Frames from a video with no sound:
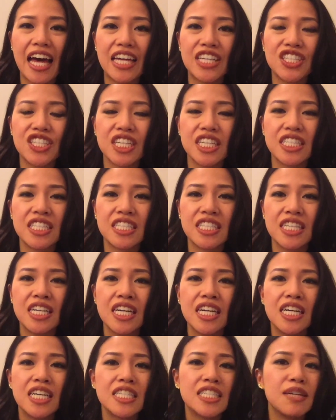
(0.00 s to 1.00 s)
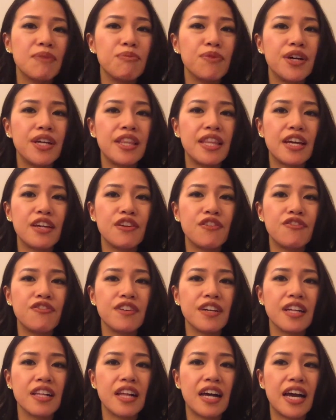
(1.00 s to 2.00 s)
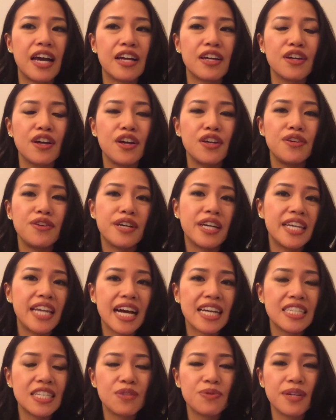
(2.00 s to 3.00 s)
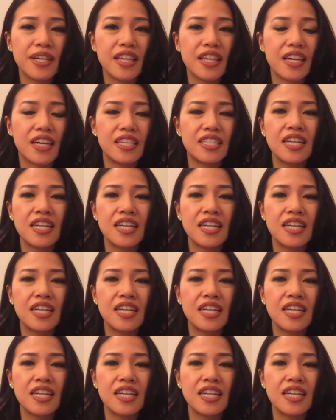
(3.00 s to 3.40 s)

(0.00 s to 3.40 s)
It's just someone that you feel like you connected with on a